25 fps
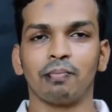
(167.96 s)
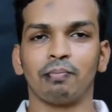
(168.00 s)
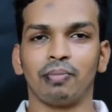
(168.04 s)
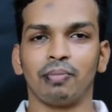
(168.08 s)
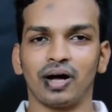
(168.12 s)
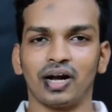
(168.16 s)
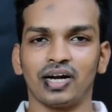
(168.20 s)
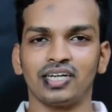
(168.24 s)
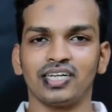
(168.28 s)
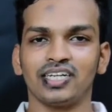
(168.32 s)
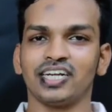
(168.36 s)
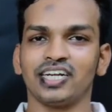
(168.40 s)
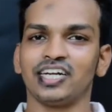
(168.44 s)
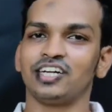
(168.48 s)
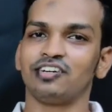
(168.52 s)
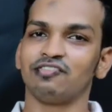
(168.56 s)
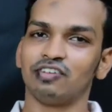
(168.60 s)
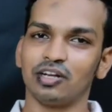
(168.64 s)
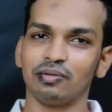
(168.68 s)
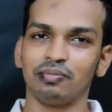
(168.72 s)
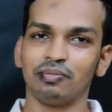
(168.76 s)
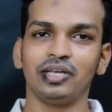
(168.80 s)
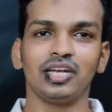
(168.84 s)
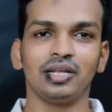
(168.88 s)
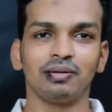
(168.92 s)
But it
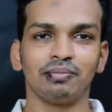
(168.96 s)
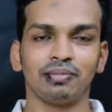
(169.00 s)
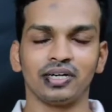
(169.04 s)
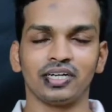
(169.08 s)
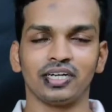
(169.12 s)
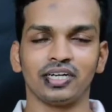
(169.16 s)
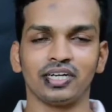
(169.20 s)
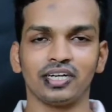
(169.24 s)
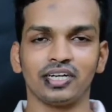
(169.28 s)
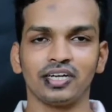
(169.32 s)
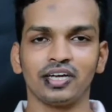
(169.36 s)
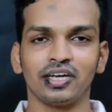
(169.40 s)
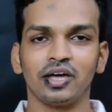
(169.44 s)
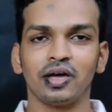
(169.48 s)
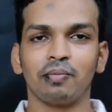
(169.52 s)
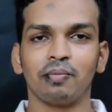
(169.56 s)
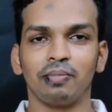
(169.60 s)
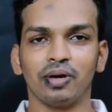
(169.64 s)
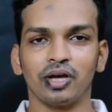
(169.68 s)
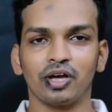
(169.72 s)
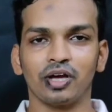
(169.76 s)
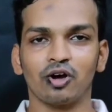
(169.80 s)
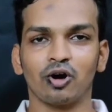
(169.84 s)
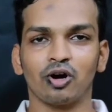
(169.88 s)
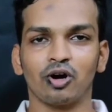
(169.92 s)
will be limited
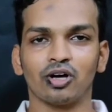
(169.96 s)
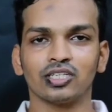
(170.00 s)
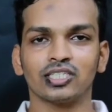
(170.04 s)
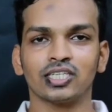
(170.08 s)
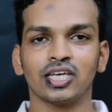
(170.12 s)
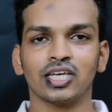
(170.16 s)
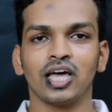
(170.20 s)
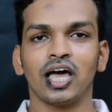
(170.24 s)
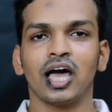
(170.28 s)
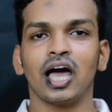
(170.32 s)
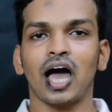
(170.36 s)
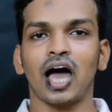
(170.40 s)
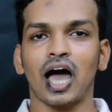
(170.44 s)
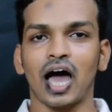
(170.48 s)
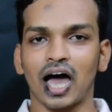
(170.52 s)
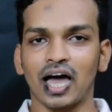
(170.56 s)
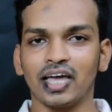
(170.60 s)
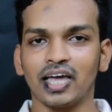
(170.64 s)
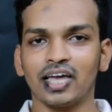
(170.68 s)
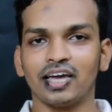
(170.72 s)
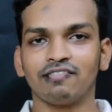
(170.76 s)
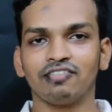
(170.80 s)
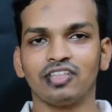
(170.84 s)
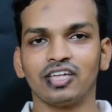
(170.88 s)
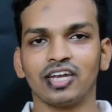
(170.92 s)
because I
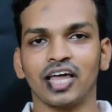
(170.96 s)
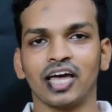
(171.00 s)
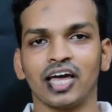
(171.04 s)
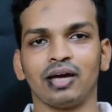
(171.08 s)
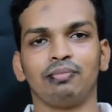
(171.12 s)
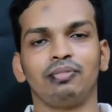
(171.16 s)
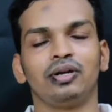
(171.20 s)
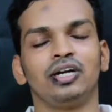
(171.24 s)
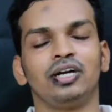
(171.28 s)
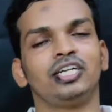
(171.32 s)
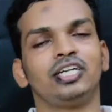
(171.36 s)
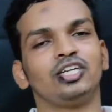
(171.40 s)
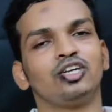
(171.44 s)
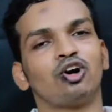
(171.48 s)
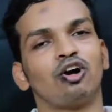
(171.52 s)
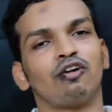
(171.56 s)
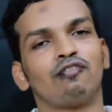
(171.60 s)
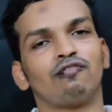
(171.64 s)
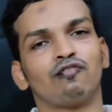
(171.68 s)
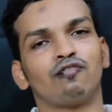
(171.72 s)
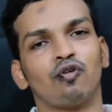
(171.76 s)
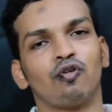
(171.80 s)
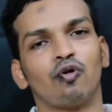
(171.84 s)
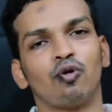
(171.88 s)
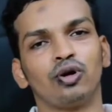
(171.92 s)
have the liability
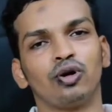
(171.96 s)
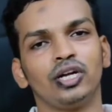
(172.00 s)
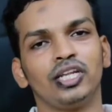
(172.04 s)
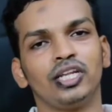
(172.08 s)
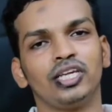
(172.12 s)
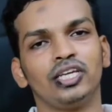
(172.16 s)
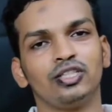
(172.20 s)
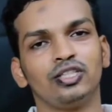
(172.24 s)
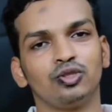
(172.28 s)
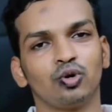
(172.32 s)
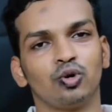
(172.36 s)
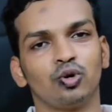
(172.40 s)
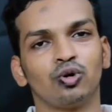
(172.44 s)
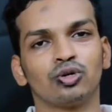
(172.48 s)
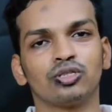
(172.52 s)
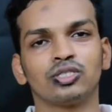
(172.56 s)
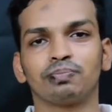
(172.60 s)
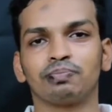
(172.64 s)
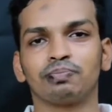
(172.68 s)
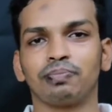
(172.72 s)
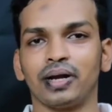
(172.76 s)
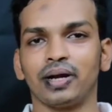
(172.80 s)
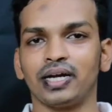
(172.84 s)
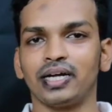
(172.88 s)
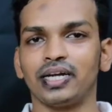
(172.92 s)
of only those
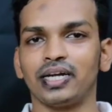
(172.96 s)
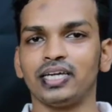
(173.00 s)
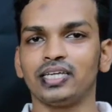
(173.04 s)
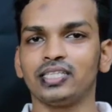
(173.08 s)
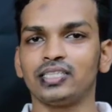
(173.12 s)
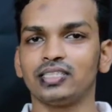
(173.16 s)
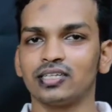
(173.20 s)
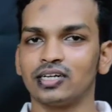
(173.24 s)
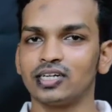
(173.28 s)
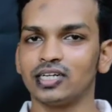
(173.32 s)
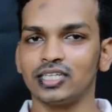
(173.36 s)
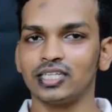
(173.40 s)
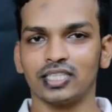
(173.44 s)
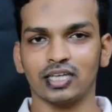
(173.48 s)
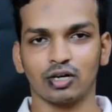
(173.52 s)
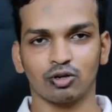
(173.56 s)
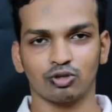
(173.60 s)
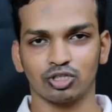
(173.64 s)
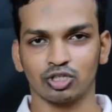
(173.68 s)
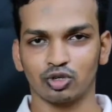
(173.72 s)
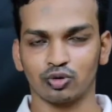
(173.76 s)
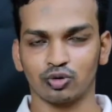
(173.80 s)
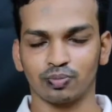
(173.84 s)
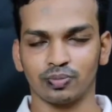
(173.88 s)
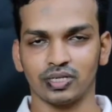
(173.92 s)
pending
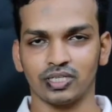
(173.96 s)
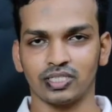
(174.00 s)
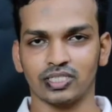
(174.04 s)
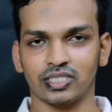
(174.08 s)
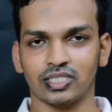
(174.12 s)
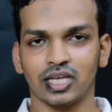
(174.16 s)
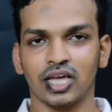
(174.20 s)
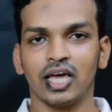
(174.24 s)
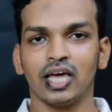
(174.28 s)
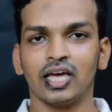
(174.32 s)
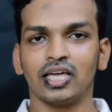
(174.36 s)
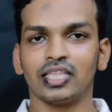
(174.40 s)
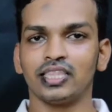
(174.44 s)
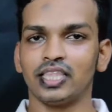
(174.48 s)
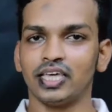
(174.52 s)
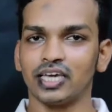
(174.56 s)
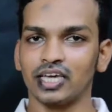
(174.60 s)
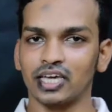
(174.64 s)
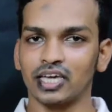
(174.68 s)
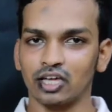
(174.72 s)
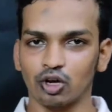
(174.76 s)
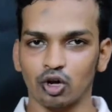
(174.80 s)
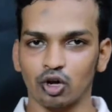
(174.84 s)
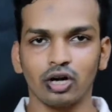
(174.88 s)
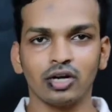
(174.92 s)
30,000 rupees. They
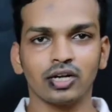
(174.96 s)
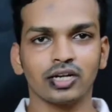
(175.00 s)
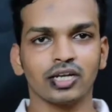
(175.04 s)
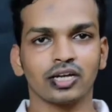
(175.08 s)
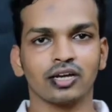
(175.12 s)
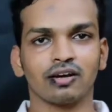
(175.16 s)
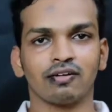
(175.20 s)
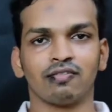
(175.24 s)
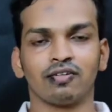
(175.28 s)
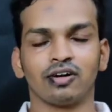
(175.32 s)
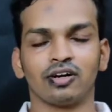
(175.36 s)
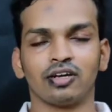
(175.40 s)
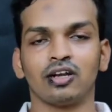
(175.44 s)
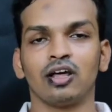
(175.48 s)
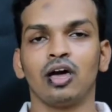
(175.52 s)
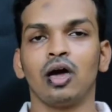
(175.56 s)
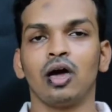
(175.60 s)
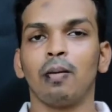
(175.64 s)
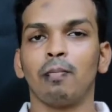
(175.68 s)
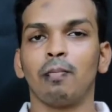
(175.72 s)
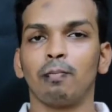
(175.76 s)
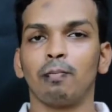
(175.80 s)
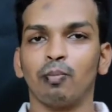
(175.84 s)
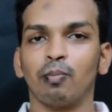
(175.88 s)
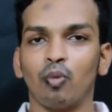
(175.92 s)
cannot recover
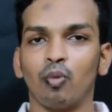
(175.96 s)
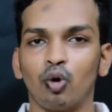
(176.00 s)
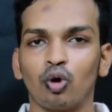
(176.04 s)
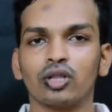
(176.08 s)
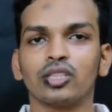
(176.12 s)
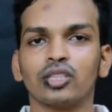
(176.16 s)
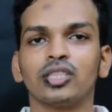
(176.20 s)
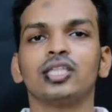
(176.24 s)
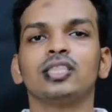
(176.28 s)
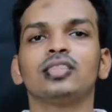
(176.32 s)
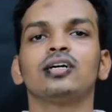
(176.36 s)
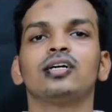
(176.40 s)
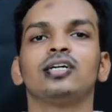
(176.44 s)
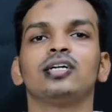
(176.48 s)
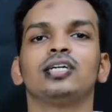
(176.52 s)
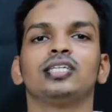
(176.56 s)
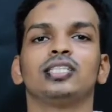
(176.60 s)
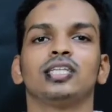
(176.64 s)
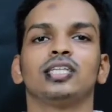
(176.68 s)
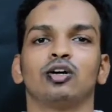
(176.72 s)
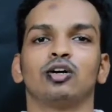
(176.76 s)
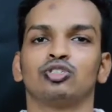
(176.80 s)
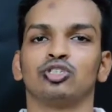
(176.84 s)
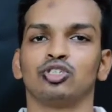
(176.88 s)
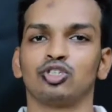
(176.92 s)
more than
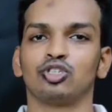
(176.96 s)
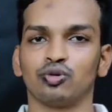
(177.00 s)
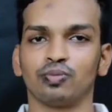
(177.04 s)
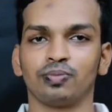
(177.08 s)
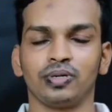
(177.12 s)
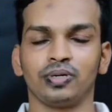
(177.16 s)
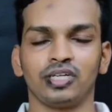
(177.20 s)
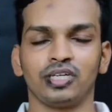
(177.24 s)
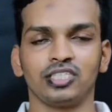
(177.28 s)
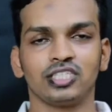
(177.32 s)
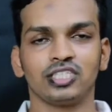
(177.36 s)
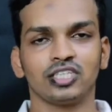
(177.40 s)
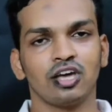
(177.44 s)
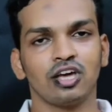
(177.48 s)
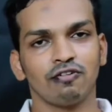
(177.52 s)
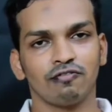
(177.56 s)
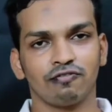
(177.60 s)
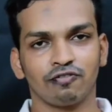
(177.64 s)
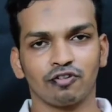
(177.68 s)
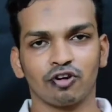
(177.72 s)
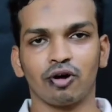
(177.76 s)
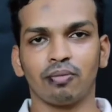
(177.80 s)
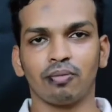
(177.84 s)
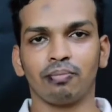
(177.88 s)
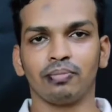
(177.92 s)
30,000 rupees
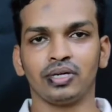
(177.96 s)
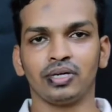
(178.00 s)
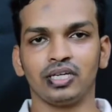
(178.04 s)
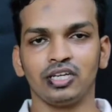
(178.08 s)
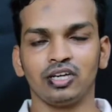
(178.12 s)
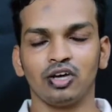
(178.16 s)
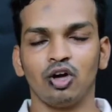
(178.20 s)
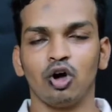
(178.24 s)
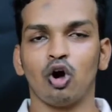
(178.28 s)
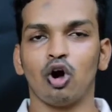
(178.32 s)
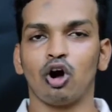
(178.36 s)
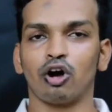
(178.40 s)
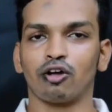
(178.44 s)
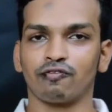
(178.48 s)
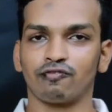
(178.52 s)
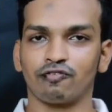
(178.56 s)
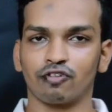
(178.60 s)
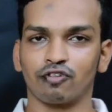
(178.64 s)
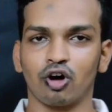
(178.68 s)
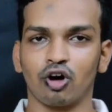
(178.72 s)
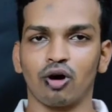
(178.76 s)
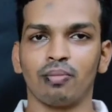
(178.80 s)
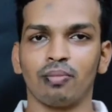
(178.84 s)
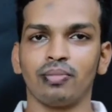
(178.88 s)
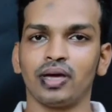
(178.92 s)
from me or
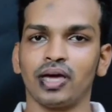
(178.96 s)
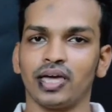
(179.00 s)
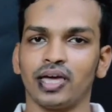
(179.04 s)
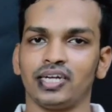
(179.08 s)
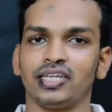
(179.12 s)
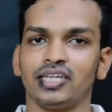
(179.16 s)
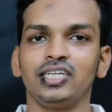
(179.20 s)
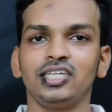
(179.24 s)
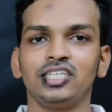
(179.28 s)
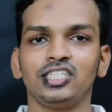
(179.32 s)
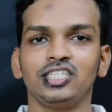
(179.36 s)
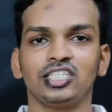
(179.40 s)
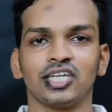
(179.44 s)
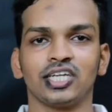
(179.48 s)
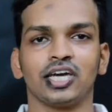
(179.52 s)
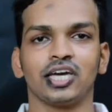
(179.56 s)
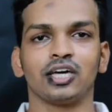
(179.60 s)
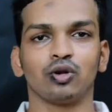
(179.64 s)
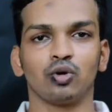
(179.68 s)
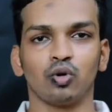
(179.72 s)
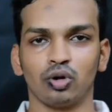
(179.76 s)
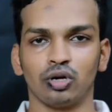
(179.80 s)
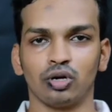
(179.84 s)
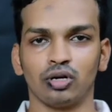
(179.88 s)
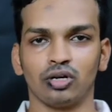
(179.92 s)
from any
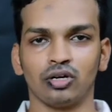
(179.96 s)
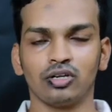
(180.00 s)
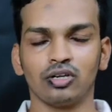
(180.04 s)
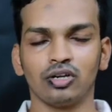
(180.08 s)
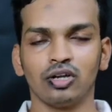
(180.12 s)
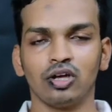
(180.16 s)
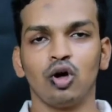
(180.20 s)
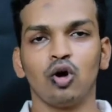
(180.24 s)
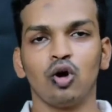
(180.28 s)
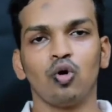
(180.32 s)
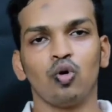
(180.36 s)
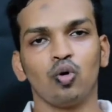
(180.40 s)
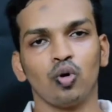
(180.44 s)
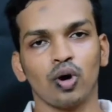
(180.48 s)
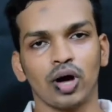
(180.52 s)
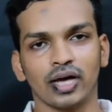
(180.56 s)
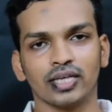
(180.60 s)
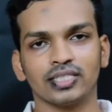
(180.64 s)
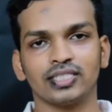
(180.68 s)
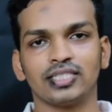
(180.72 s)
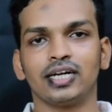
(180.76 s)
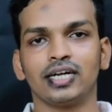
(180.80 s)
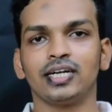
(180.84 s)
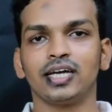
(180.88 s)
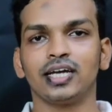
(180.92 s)
shareholder who
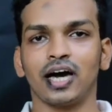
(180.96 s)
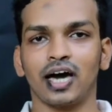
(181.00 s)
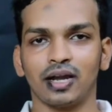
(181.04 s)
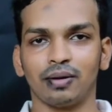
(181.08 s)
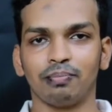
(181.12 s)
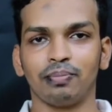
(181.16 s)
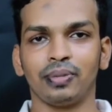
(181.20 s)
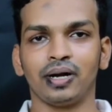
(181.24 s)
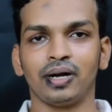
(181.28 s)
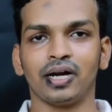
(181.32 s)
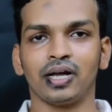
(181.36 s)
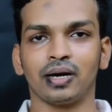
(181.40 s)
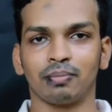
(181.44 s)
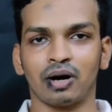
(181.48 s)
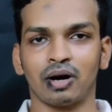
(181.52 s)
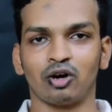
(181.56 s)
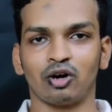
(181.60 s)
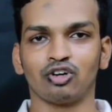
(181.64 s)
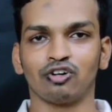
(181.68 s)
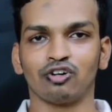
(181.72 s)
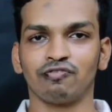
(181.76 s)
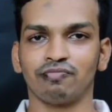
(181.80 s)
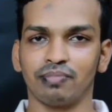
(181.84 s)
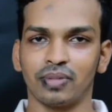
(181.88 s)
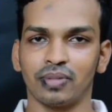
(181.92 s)
has that unpaid
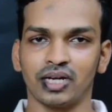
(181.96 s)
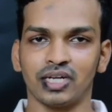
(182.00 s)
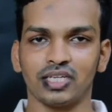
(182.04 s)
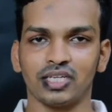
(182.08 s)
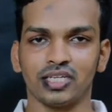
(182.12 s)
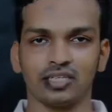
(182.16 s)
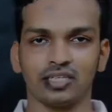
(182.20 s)
amount of money.